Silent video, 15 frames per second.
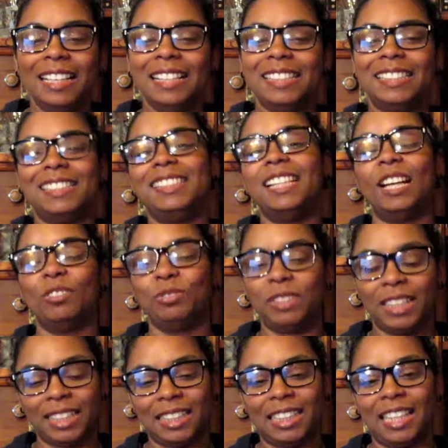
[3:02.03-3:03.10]
He's
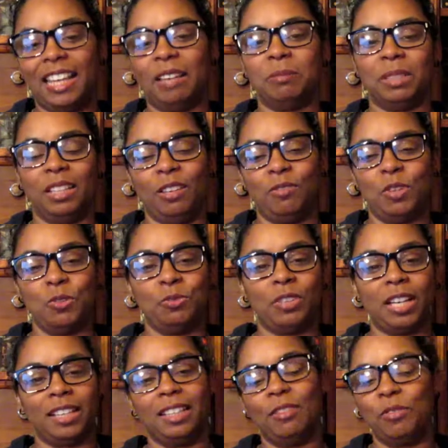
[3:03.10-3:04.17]
definitely Cable. If you
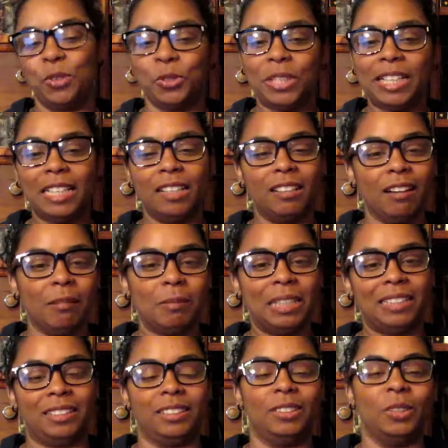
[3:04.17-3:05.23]
read the
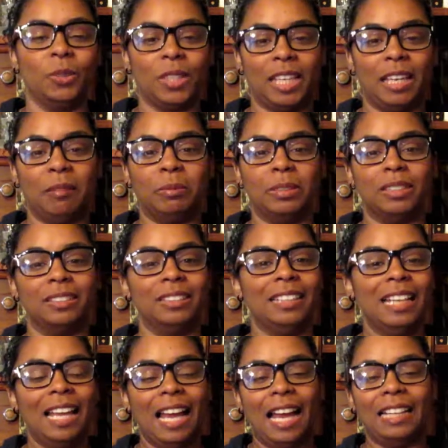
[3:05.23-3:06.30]
comics, you know Cable.
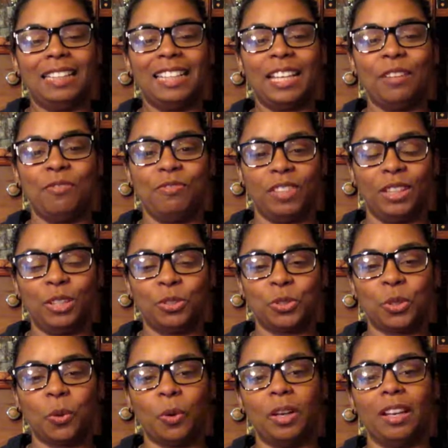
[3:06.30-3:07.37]
I think he fit the
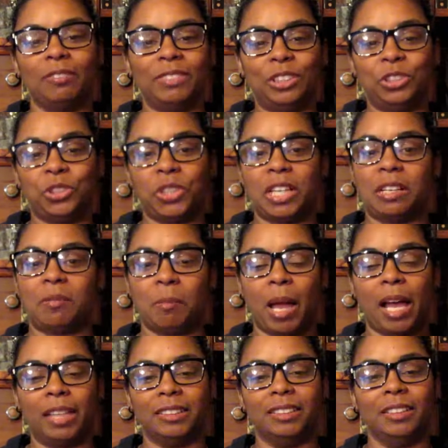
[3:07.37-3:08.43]
role of the straight
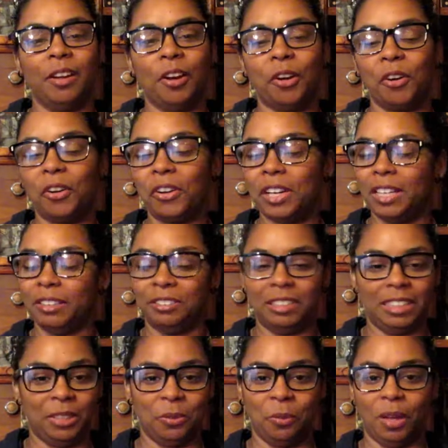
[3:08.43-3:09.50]
man really,
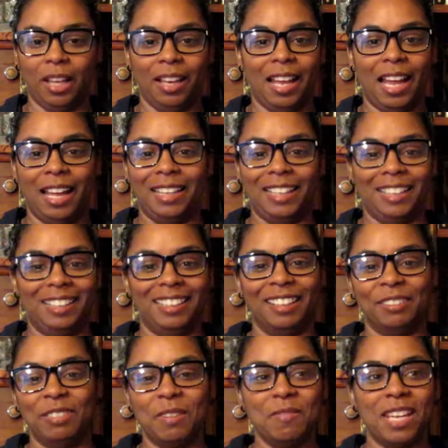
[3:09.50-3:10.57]
really well. I
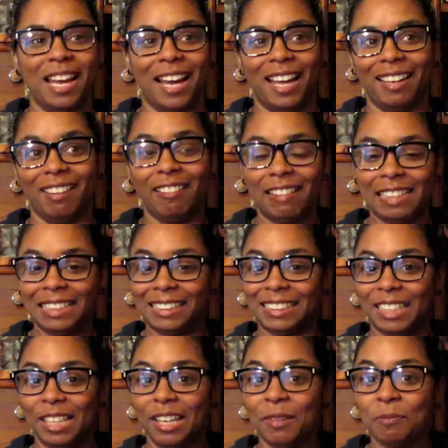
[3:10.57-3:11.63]
loved him here. I
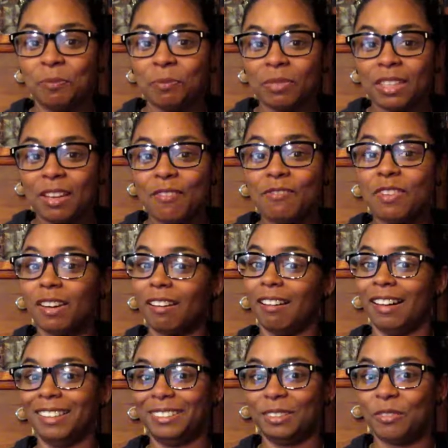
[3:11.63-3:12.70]
honestly
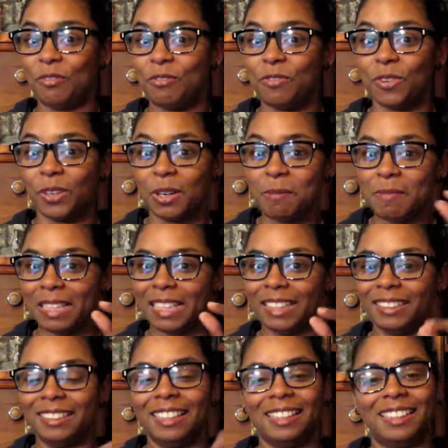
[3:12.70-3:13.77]
forgot for a
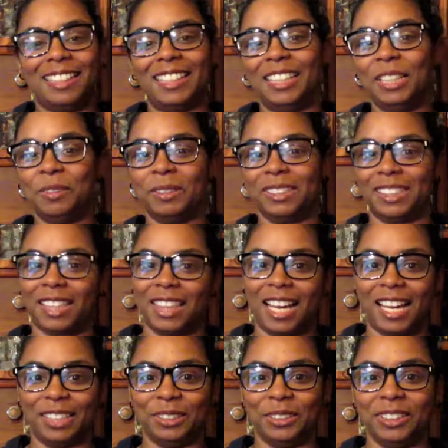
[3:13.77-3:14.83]
minute that he was
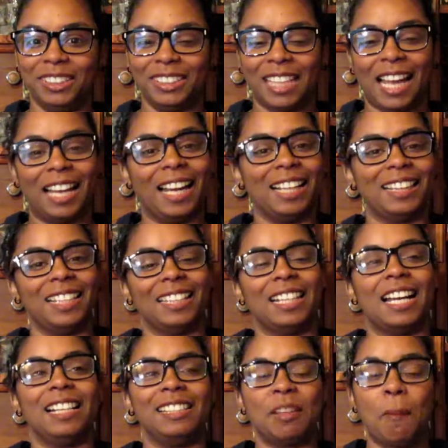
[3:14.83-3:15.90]
Thanos, and I think
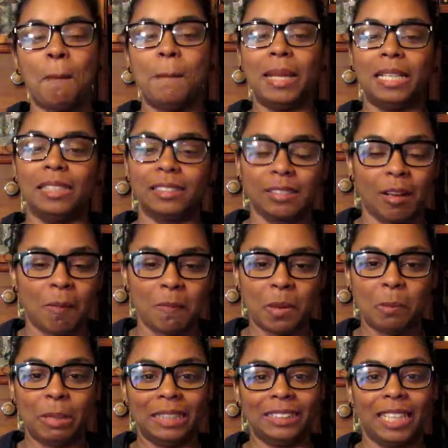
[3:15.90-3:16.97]
that is the biggest
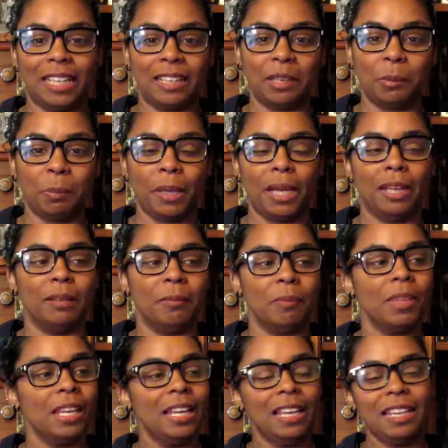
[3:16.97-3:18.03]
compliment I could pay
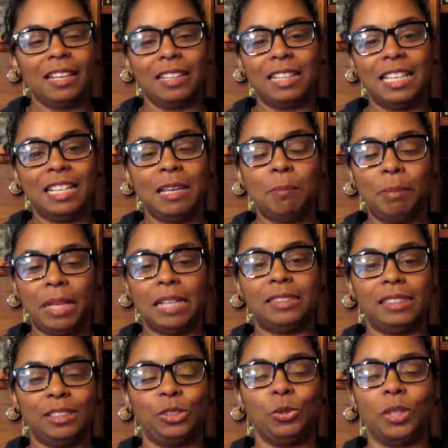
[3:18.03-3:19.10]
him. He
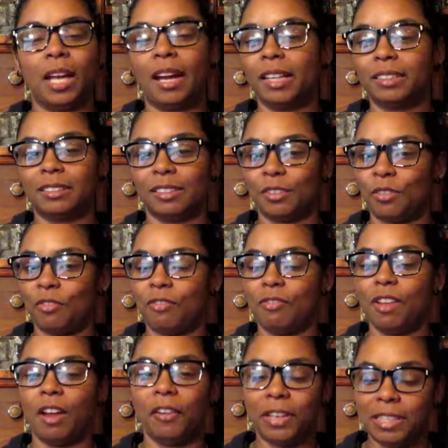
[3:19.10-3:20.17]
plays these two characters
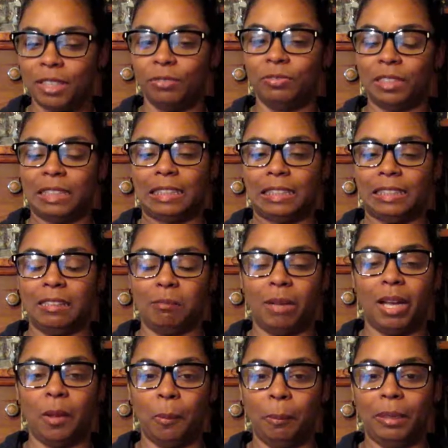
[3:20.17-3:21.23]
very differently, in
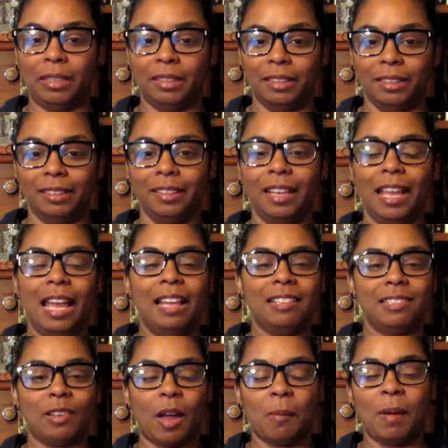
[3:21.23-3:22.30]
my opinion.
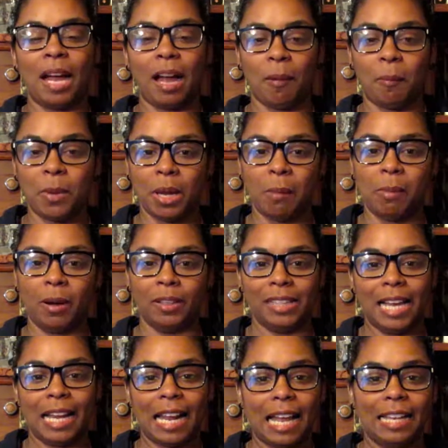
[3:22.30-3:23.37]
So I'm happy about
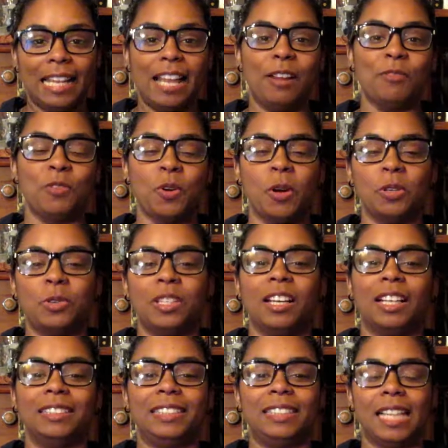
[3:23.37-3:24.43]
that. And then, of course, we
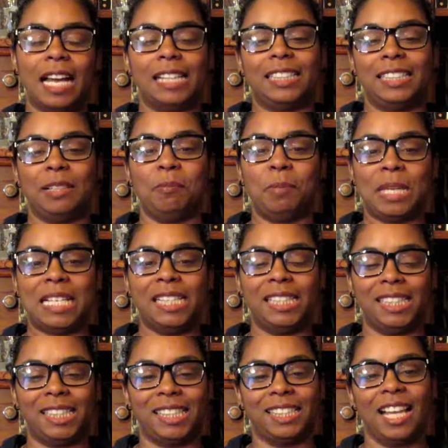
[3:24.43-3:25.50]
got Zazie
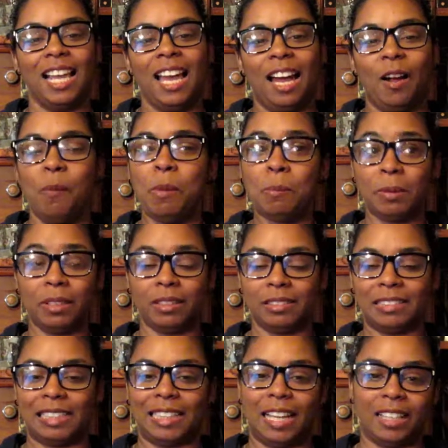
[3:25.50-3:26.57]
Beetz. I hope I'm
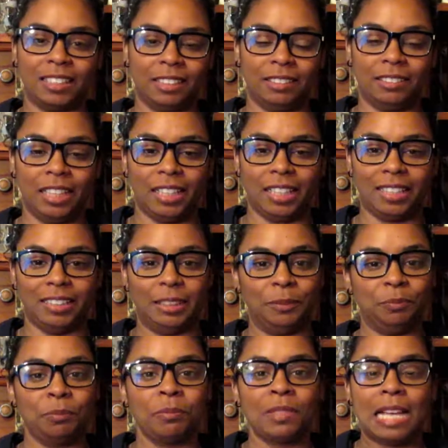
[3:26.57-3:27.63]
pronouncing that correctly,
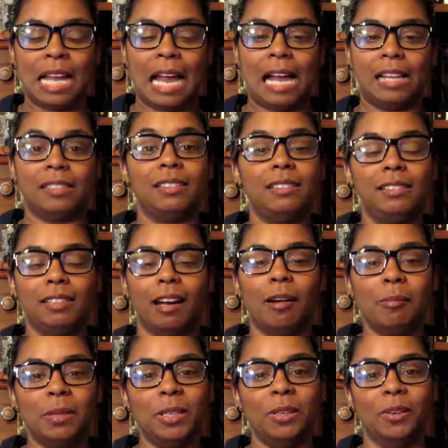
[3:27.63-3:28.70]
as
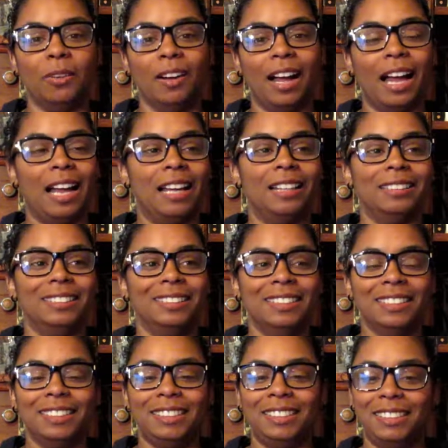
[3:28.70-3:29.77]
Domino, and
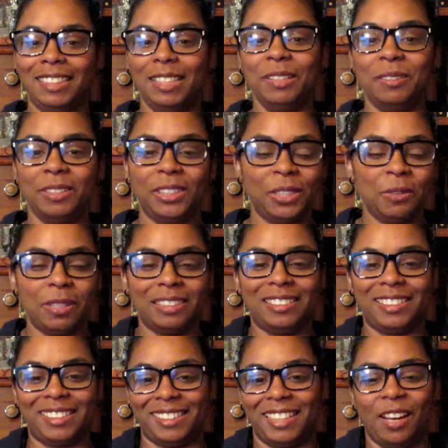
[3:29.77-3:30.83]
she
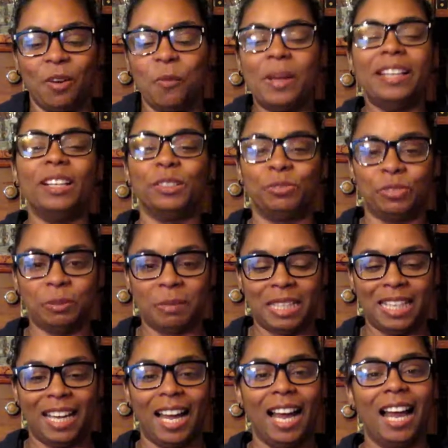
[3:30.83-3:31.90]
was a winner for
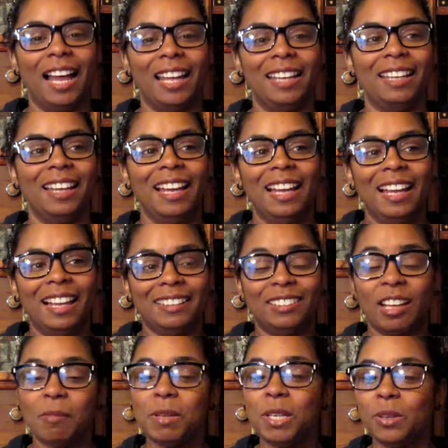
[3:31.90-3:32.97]
me.
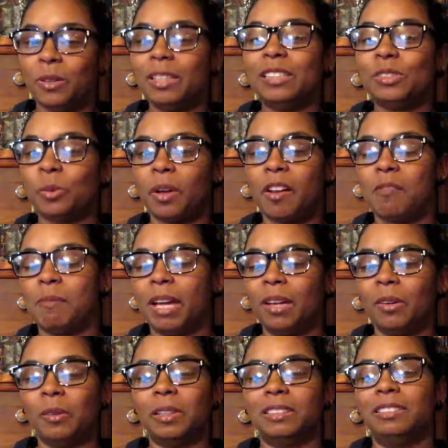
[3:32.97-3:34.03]
Domino is one of
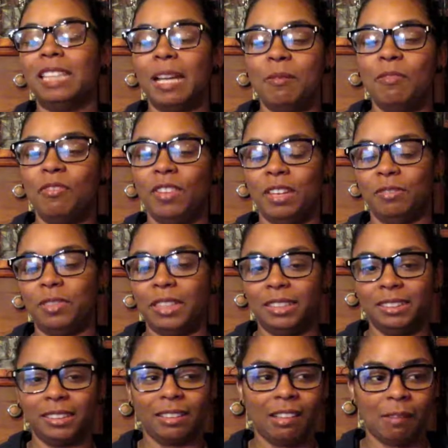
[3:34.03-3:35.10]
my all-time
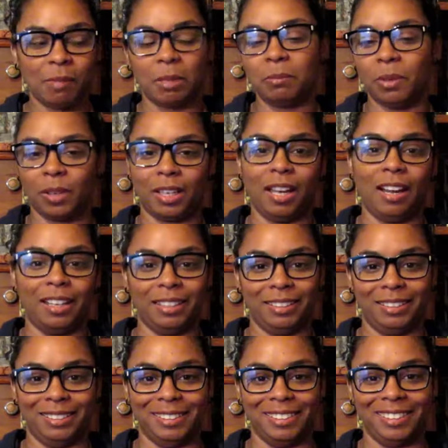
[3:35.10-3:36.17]
favorite comic book
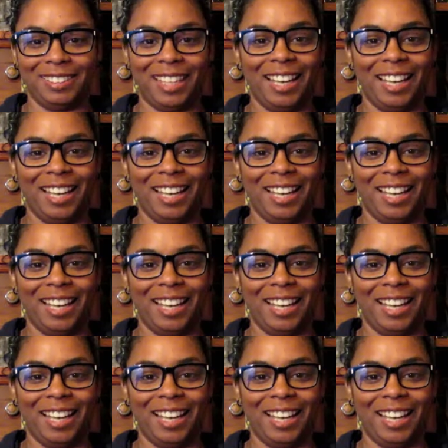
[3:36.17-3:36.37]
characters.